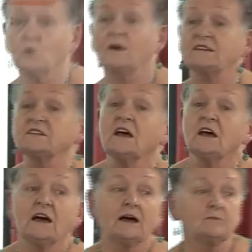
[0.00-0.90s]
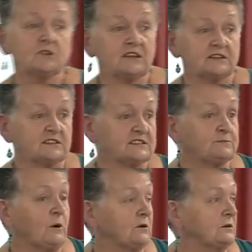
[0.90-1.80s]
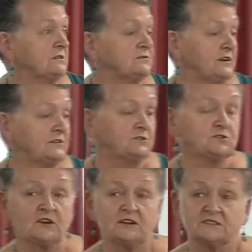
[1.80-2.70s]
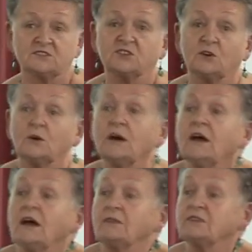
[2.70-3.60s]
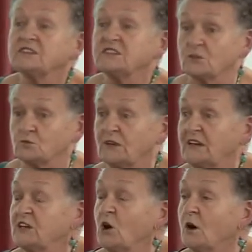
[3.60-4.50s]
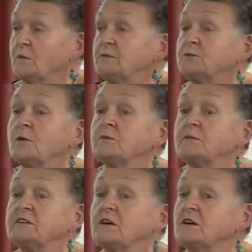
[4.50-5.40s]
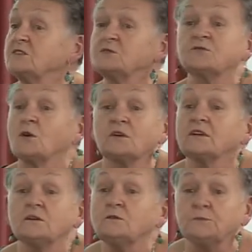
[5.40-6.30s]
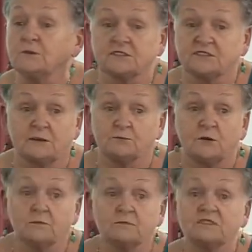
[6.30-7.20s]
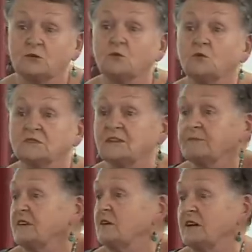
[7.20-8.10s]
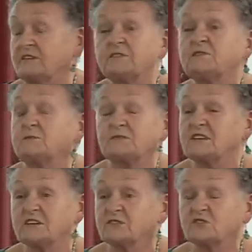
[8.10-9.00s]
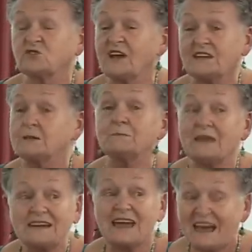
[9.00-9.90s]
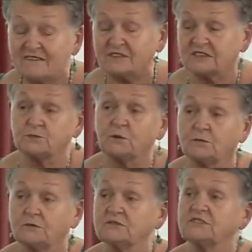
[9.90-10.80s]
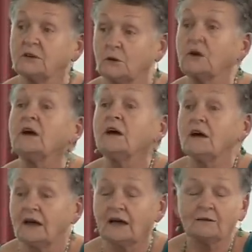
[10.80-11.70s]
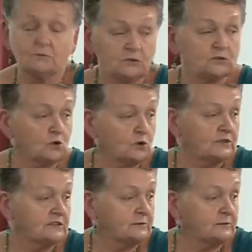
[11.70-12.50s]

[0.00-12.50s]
always um, you get this spot on the front of your trousers. So this is a really common problem in guys who've got no prostate problems at all. Something like fifty percent of Australian men have this problem, so um, we'll talk a